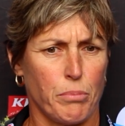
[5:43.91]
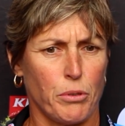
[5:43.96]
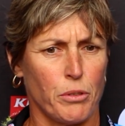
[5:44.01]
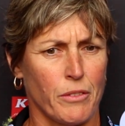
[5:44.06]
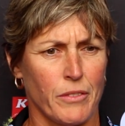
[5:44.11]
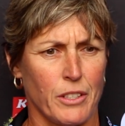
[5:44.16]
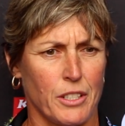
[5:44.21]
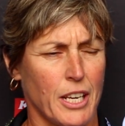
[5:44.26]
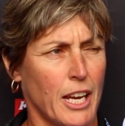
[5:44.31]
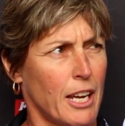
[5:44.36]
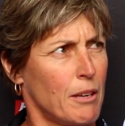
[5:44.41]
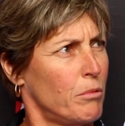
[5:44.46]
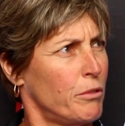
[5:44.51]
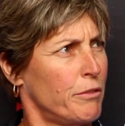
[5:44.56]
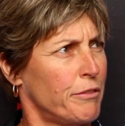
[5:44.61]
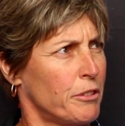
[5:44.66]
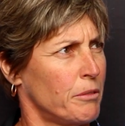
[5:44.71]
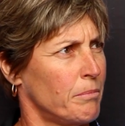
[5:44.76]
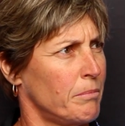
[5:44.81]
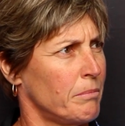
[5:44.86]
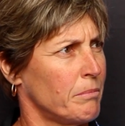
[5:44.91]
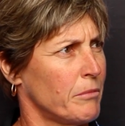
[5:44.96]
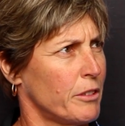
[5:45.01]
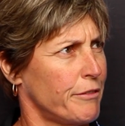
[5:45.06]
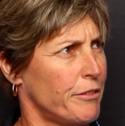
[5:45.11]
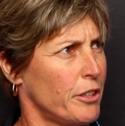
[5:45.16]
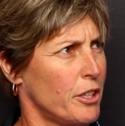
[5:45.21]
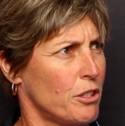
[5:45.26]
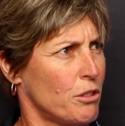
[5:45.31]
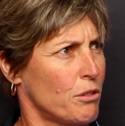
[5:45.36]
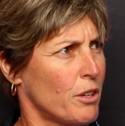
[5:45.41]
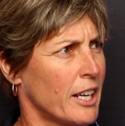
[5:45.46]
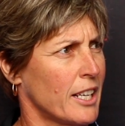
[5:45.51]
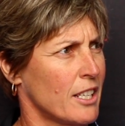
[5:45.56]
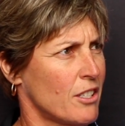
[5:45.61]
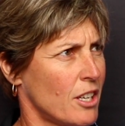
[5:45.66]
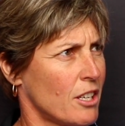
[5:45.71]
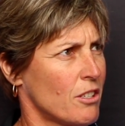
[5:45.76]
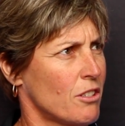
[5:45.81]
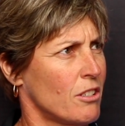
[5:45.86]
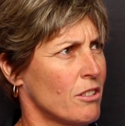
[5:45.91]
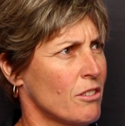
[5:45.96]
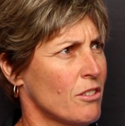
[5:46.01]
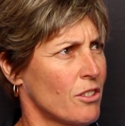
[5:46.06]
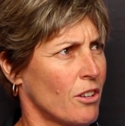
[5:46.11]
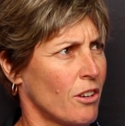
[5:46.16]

put on the table from the first training session.